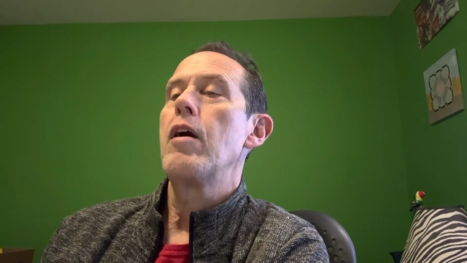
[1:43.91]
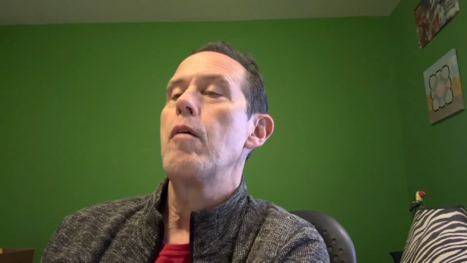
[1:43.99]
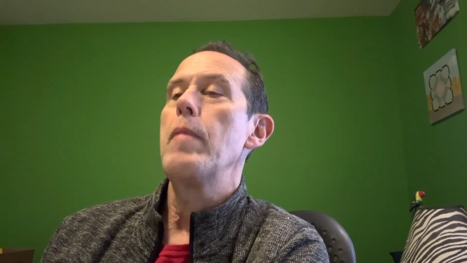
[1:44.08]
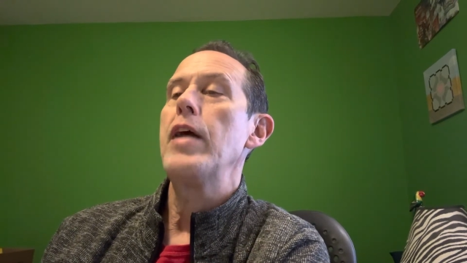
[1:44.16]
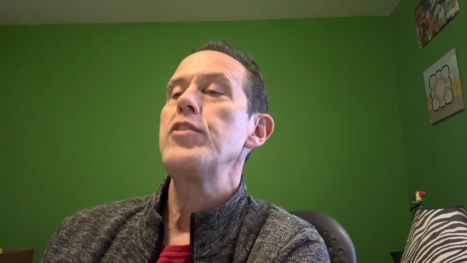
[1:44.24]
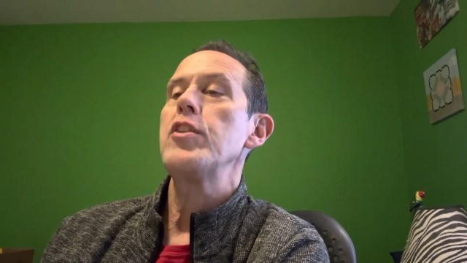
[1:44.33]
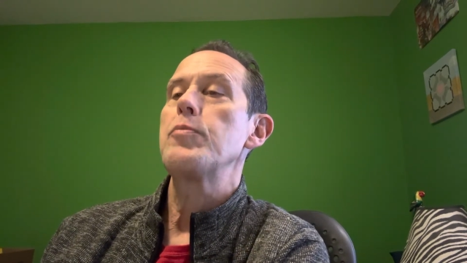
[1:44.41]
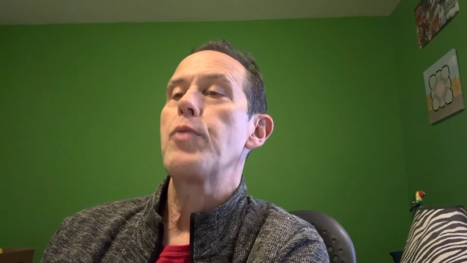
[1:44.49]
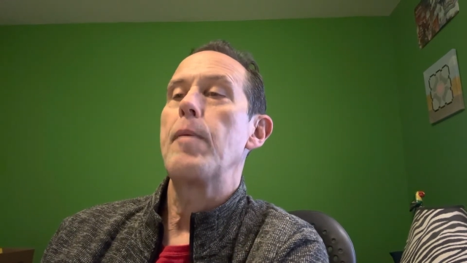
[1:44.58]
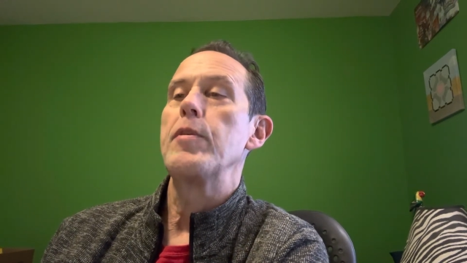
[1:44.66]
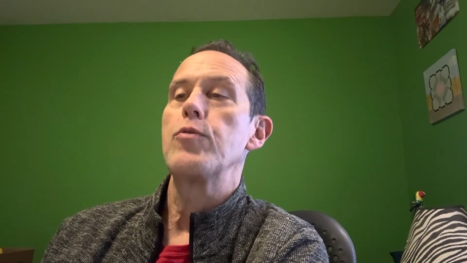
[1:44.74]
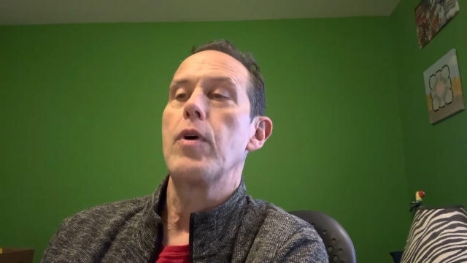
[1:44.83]
Manzi's
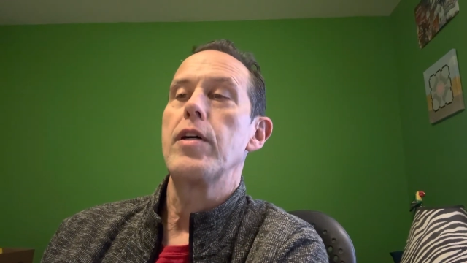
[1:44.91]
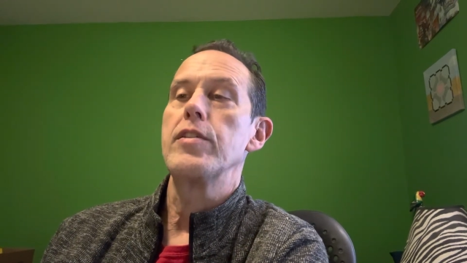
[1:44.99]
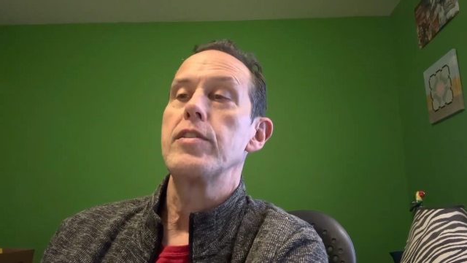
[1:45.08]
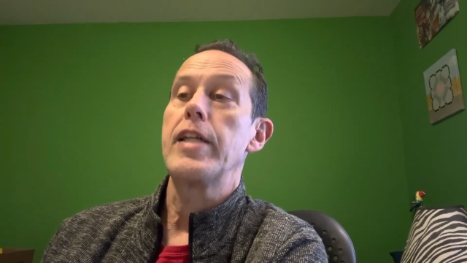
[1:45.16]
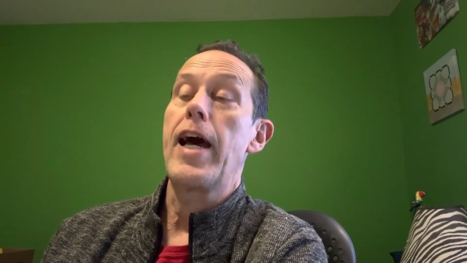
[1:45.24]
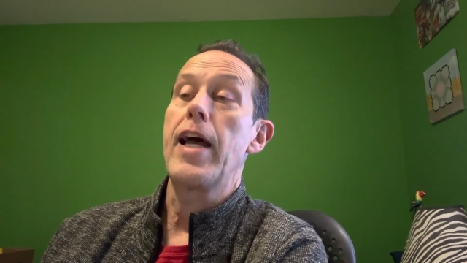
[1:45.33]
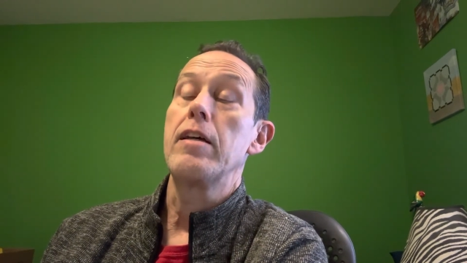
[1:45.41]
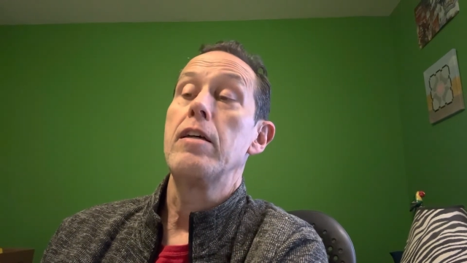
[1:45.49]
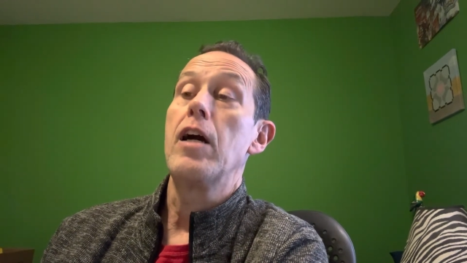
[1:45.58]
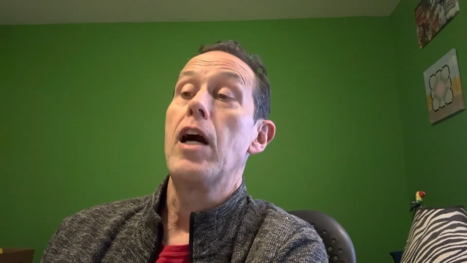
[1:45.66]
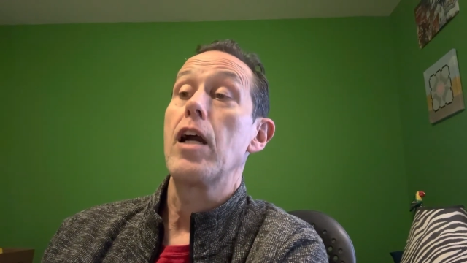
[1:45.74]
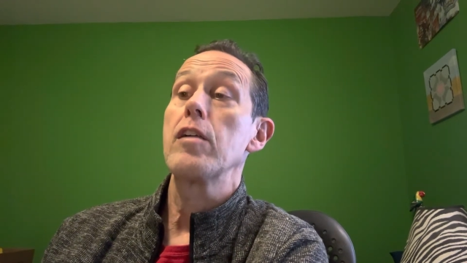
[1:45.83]
premise was that
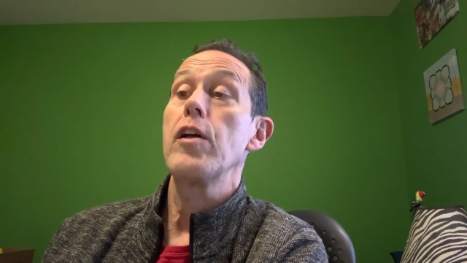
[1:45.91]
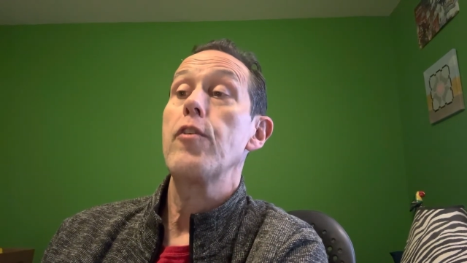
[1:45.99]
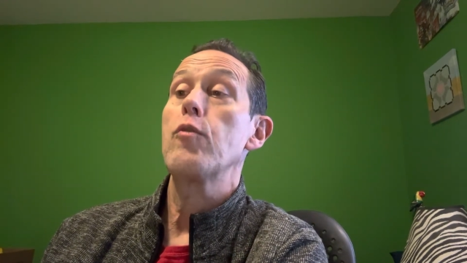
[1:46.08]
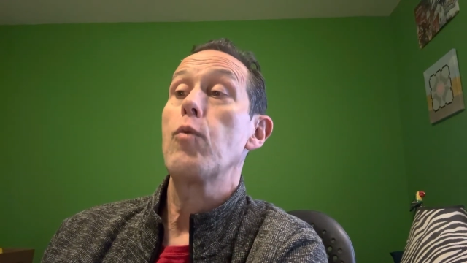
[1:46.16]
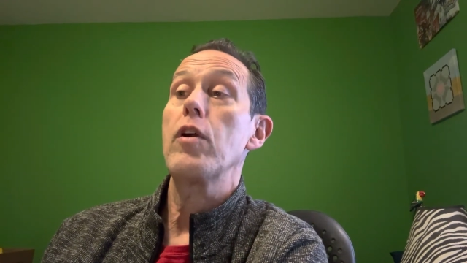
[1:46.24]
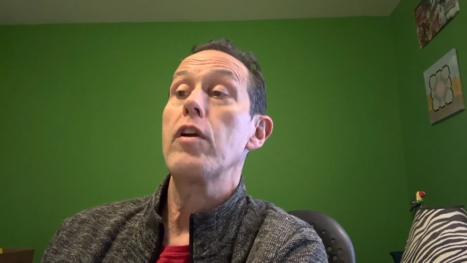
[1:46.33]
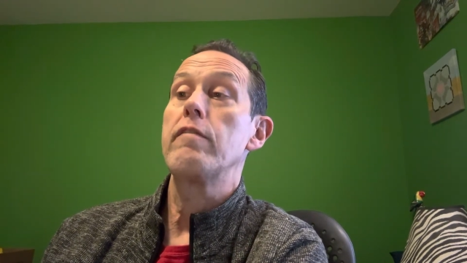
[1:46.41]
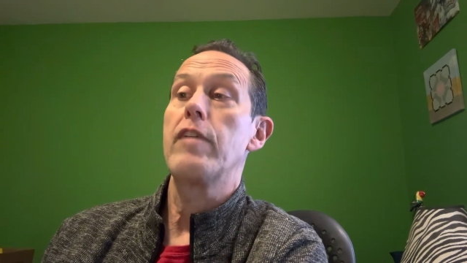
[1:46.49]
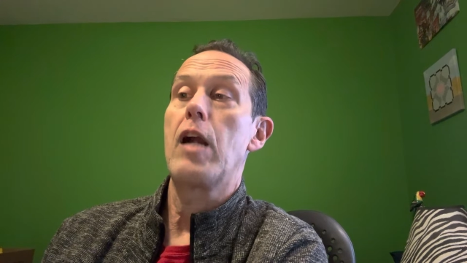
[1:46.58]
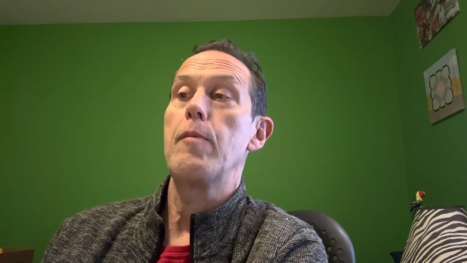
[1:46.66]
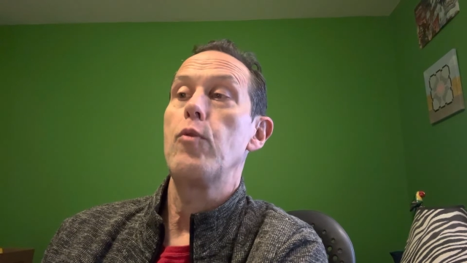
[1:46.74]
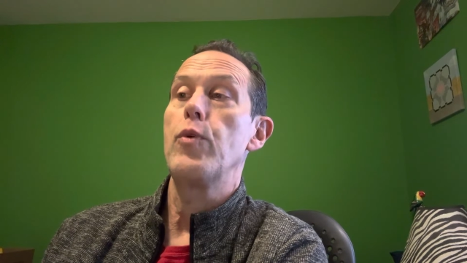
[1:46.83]
a cluttered work
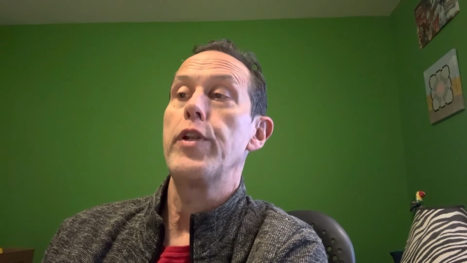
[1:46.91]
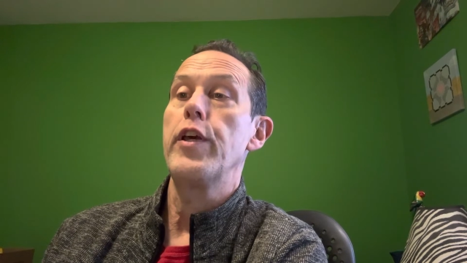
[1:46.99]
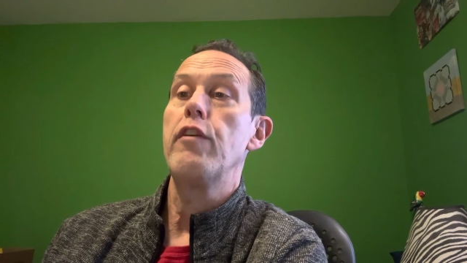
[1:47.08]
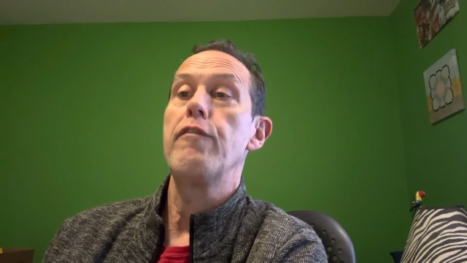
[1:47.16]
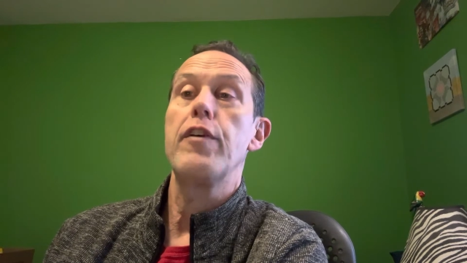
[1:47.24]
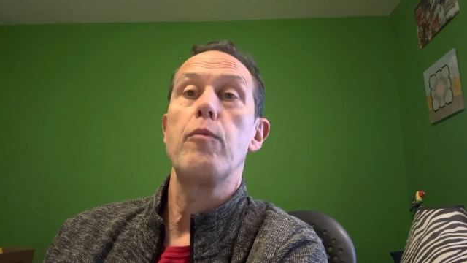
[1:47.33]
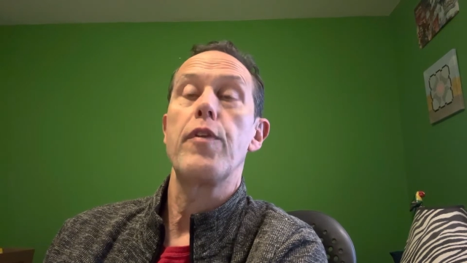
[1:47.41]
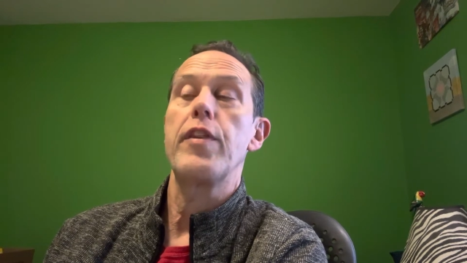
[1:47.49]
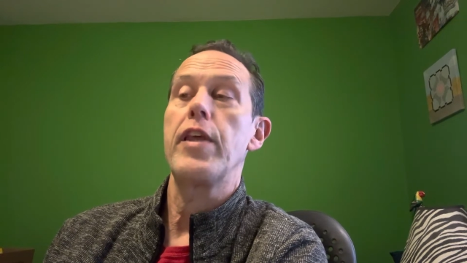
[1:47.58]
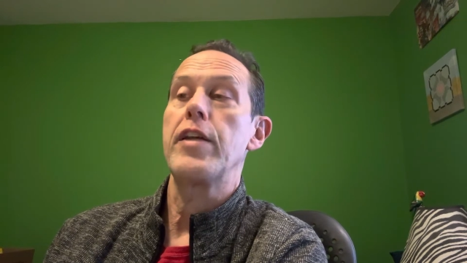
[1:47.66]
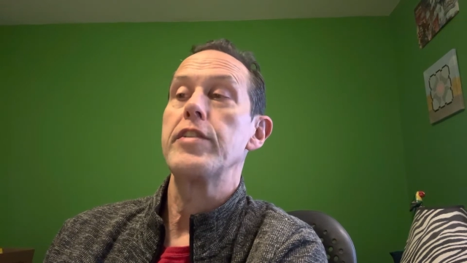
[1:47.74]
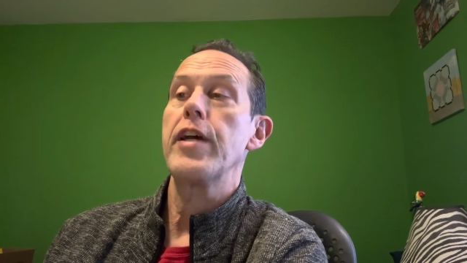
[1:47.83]
environment would interfere with
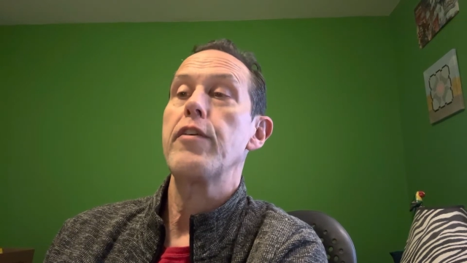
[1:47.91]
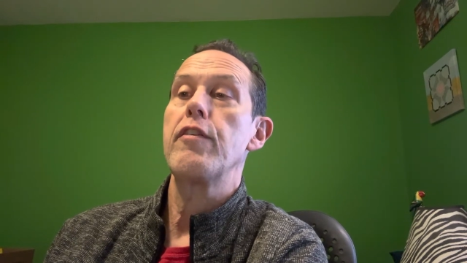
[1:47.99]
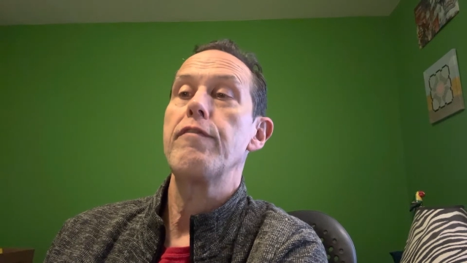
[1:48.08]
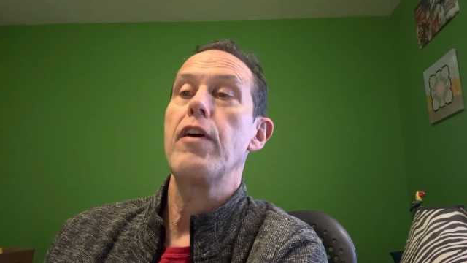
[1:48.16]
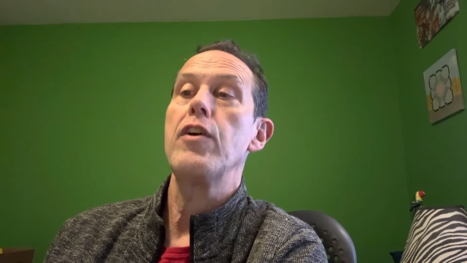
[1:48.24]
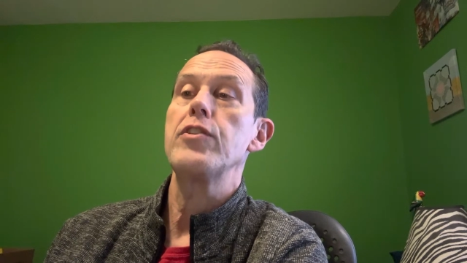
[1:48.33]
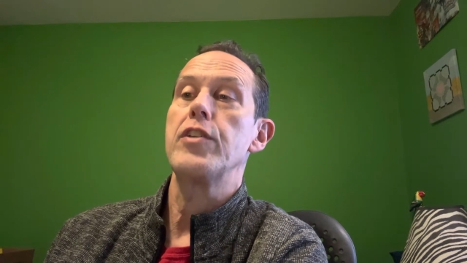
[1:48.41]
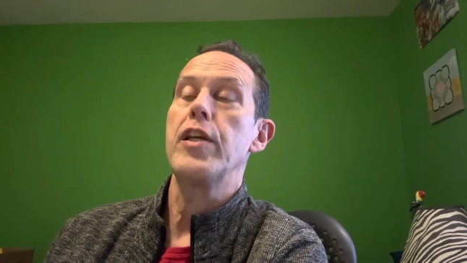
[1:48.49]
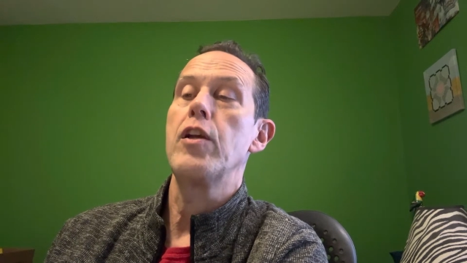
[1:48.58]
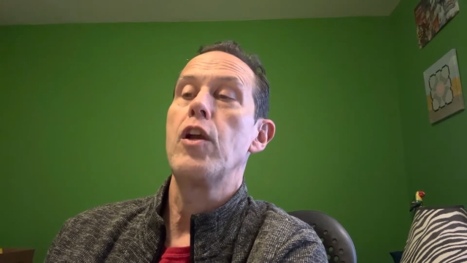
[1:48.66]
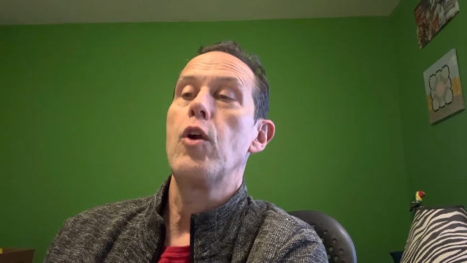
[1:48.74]
executive functioning,